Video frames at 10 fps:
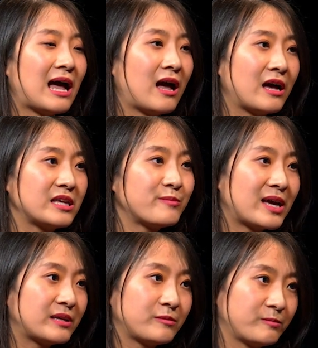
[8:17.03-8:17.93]
In
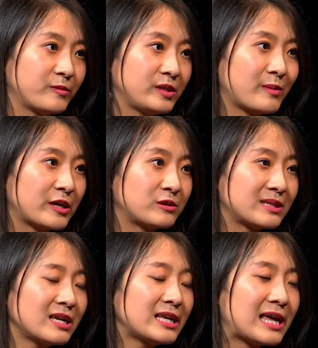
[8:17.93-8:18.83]
my
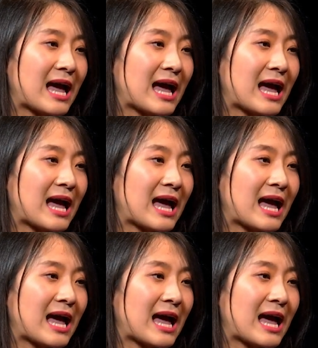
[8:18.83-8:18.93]
study,